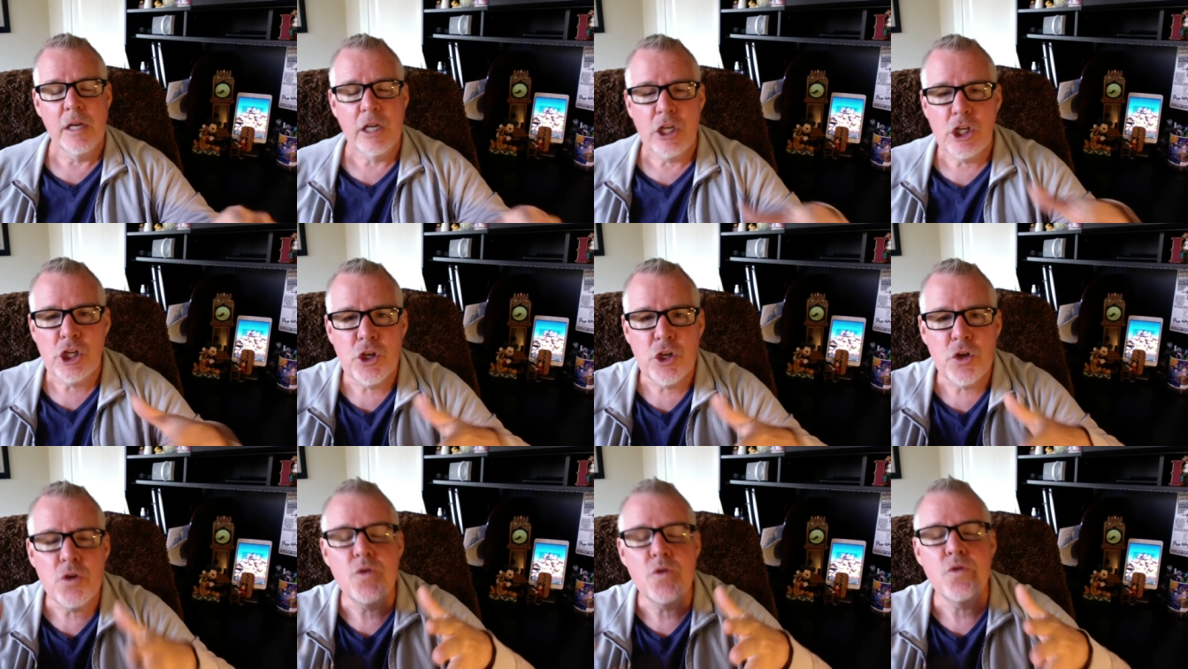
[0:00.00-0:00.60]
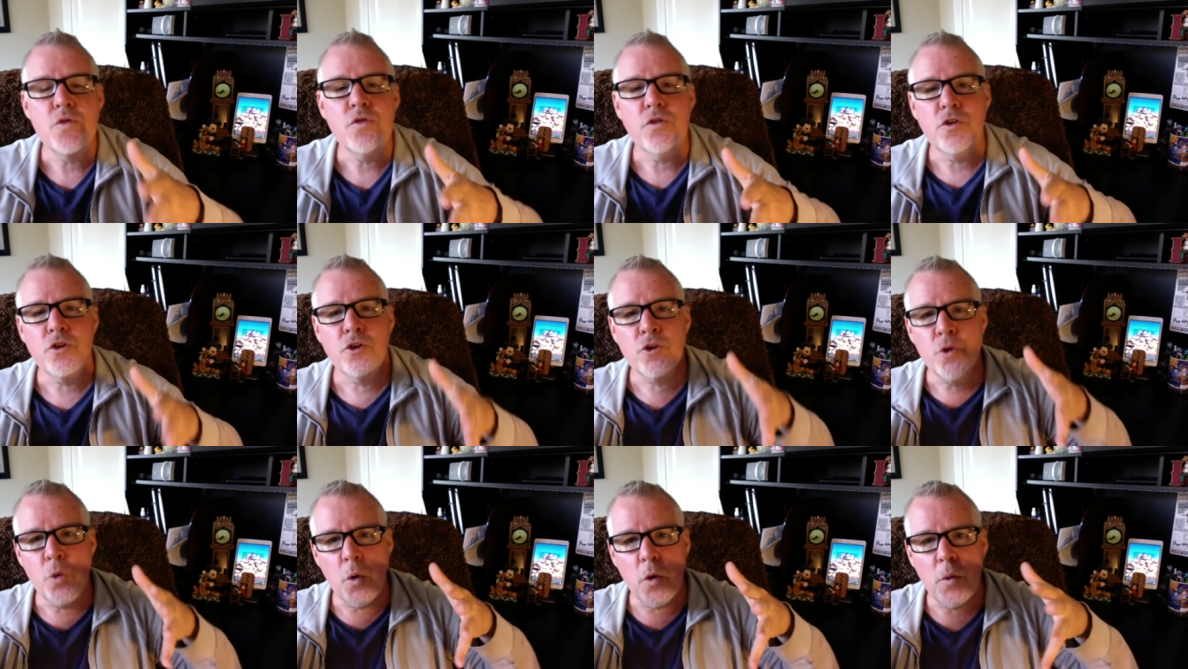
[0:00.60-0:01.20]
Use
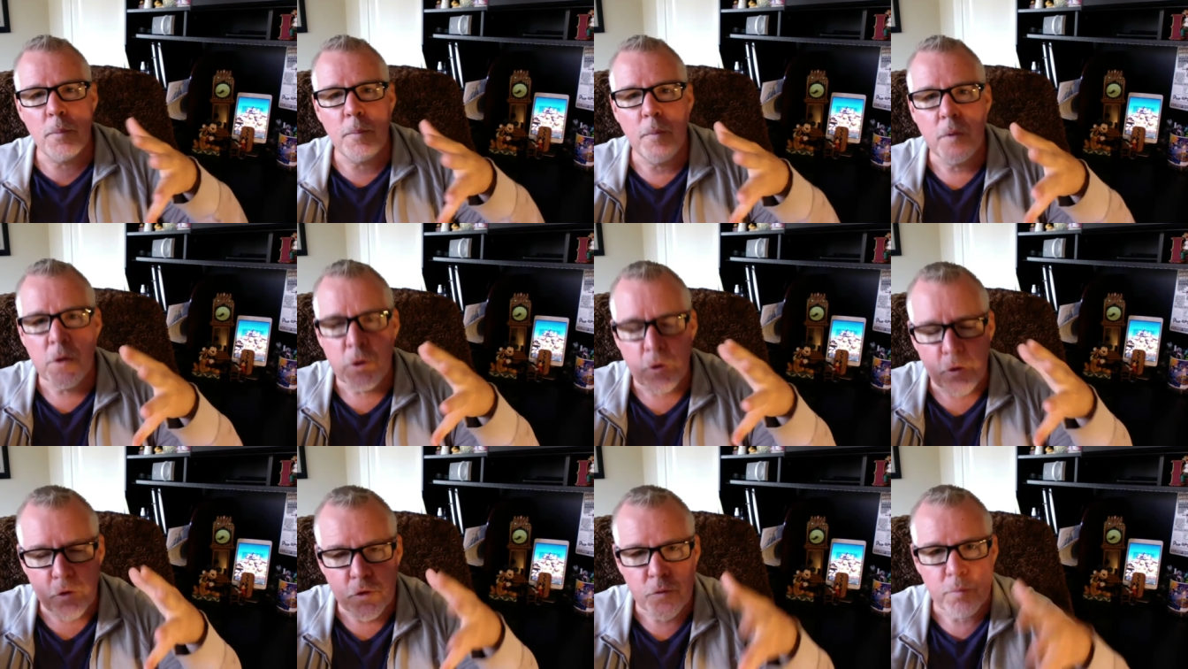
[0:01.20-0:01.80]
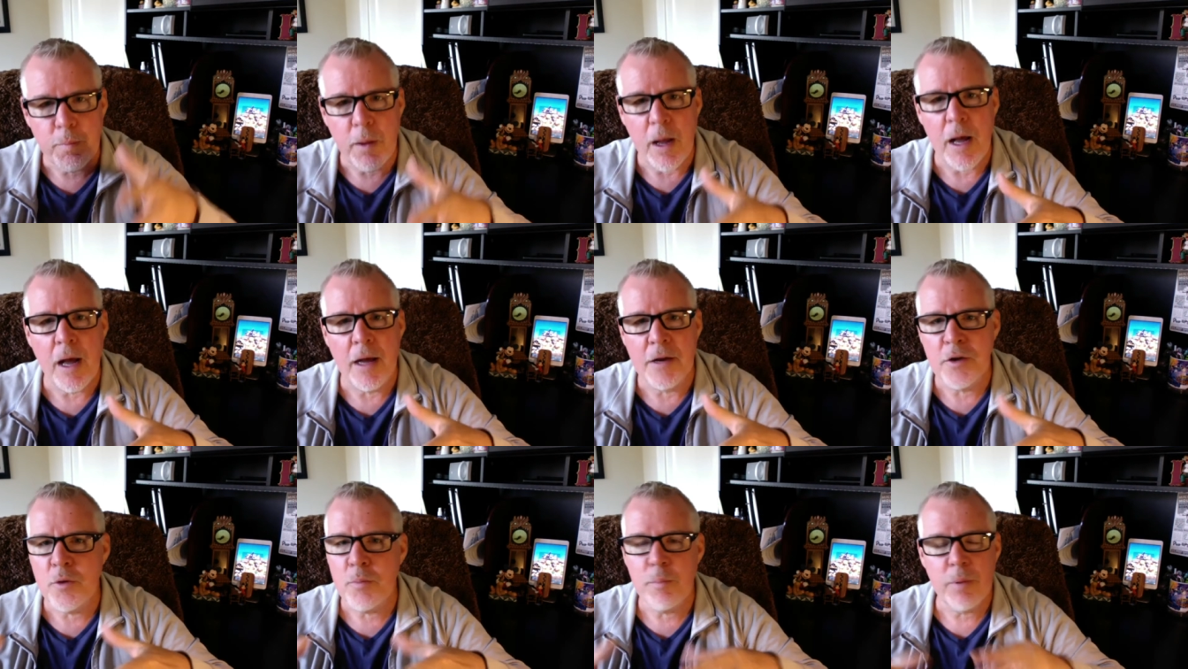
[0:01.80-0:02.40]
your your
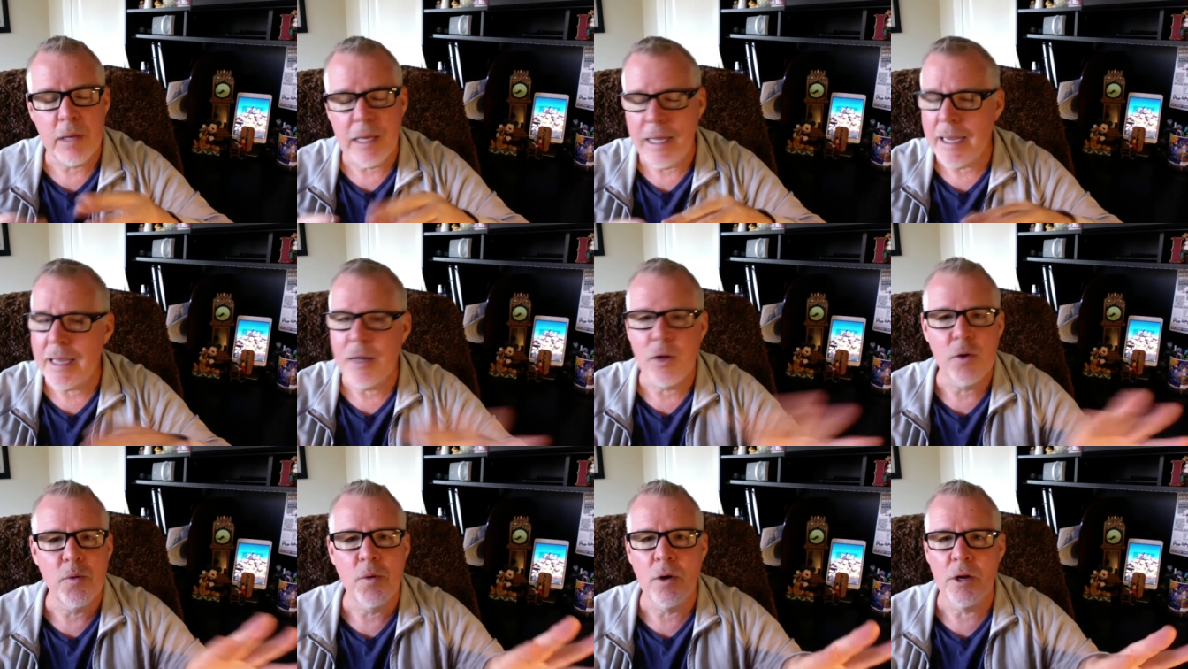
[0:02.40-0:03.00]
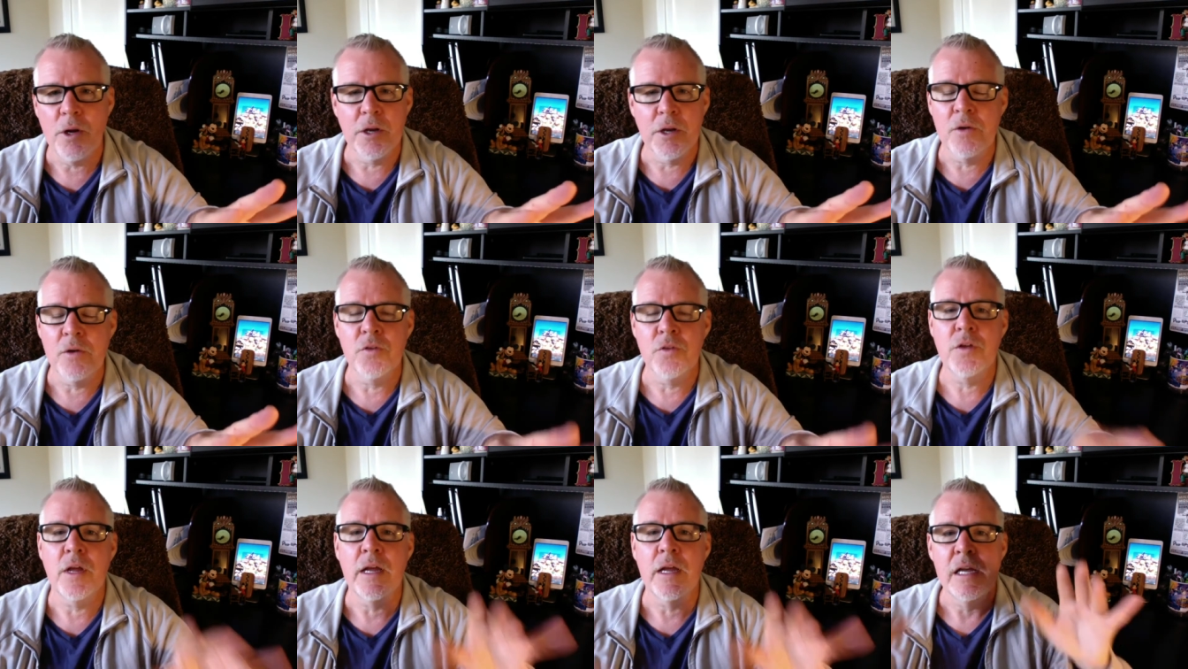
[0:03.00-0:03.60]
spot. Don't plan on what you're going
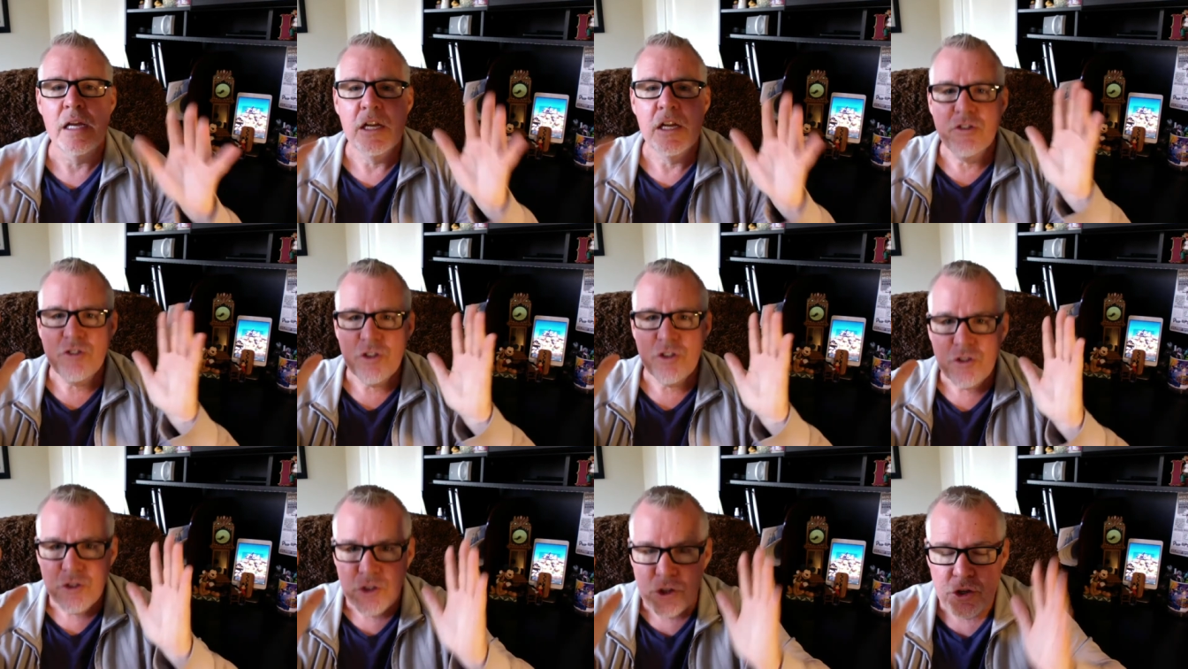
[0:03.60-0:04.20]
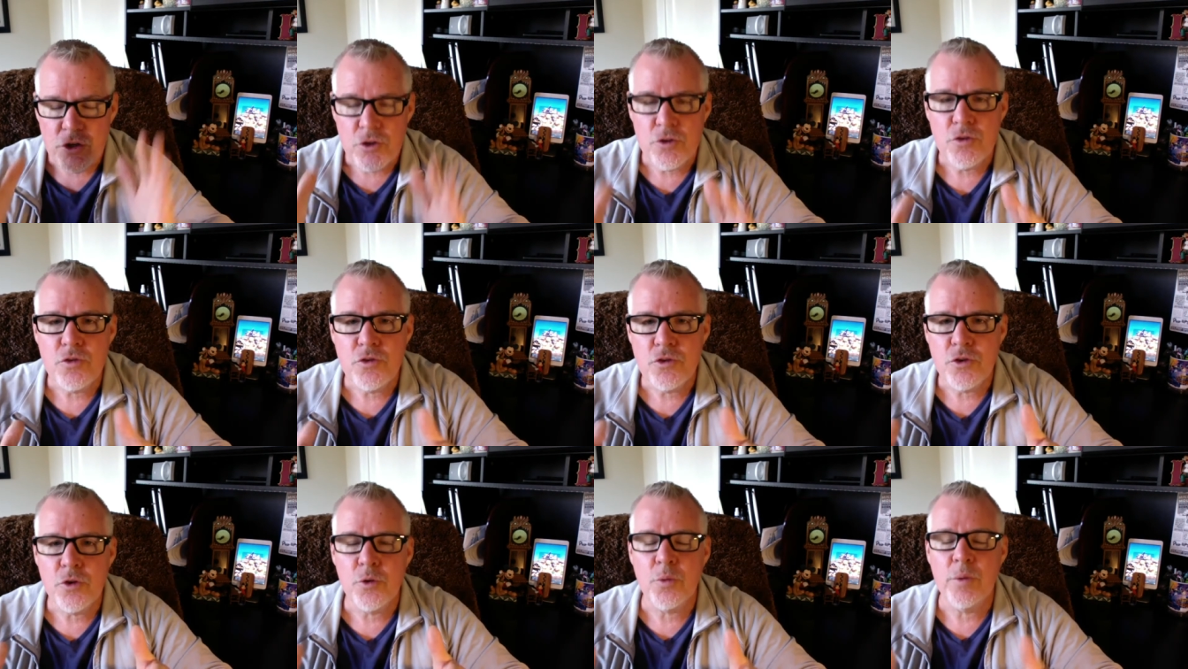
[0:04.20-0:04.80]
to say. Just use
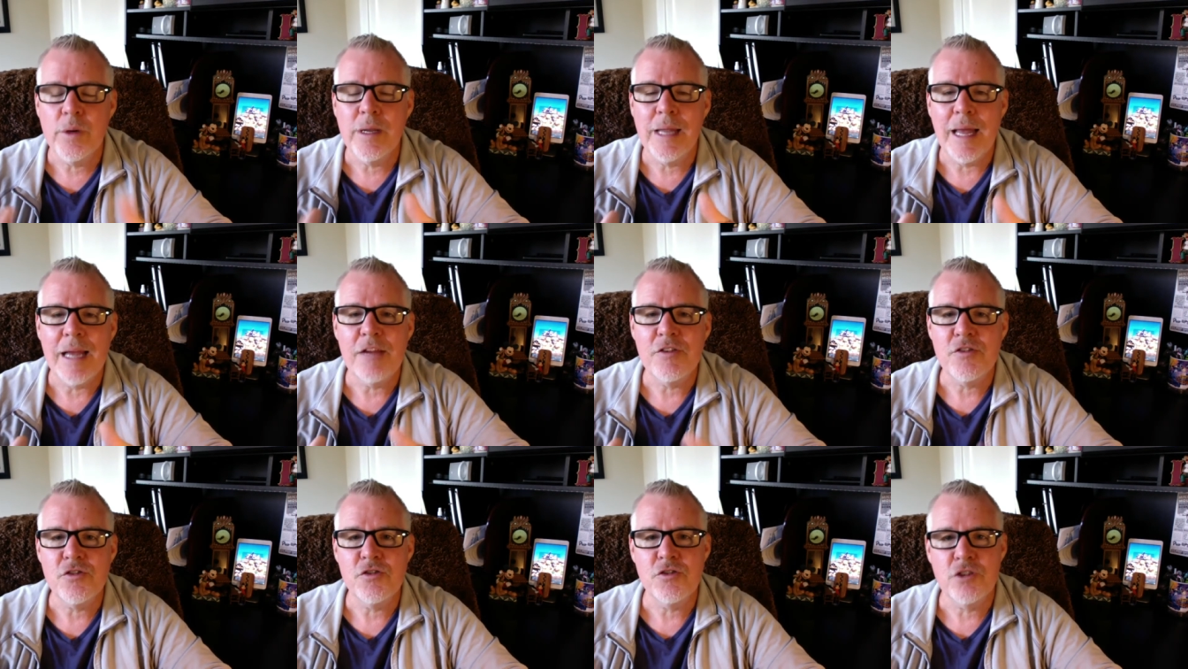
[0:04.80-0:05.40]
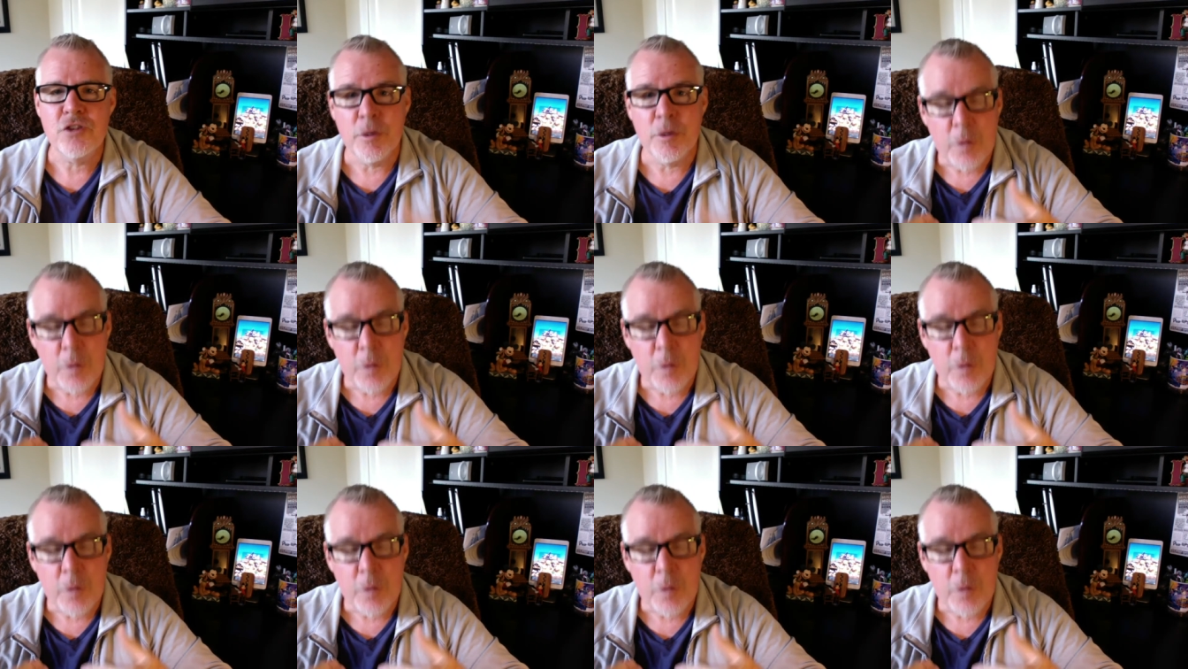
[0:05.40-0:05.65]
your relationship.